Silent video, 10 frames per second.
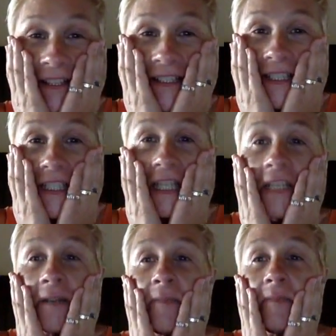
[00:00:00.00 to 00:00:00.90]

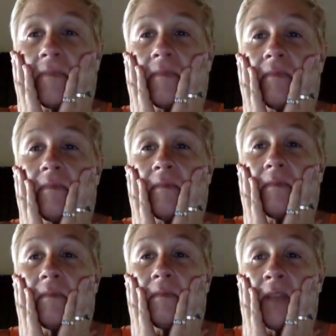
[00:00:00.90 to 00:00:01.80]
such a,
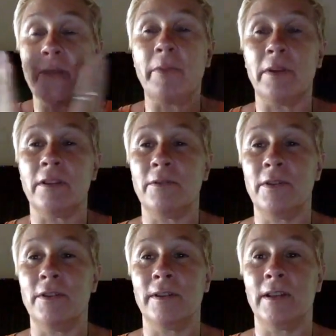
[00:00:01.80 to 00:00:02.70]
like I've been on the
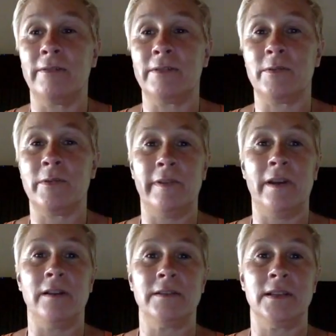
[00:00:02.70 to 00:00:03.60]
road like for twelve
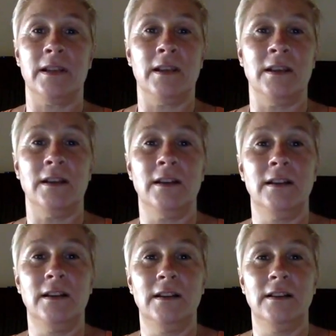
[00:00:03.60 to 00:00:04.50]
hours to get home.
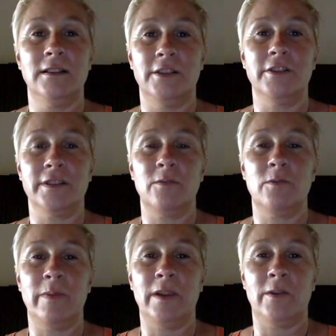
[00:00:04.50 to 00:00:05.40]
Seriously, it
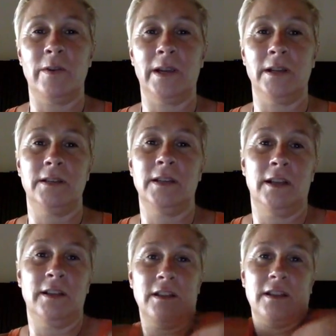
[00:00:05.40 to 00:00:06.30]
would be quicker to
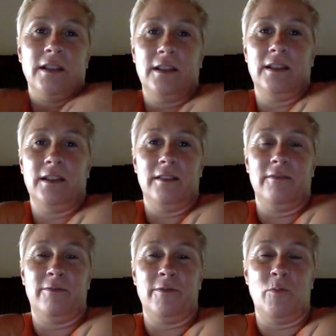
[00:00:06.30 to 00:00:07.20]
get
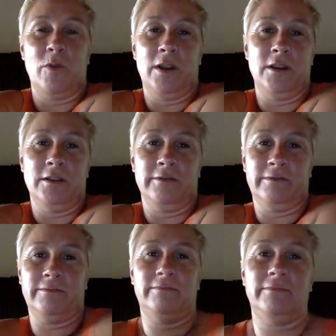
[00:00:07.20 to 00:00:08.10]
from one end of
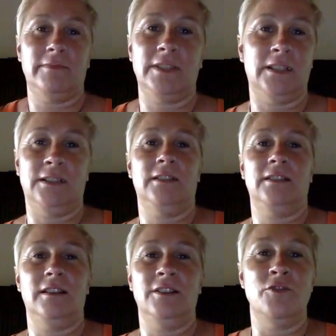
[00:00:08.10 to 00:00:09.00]
um,
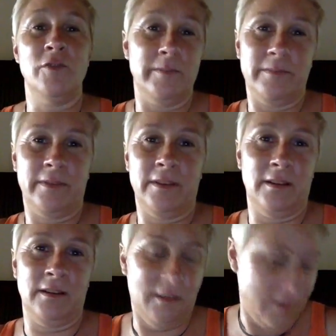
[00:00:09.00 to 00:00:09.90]
Europe than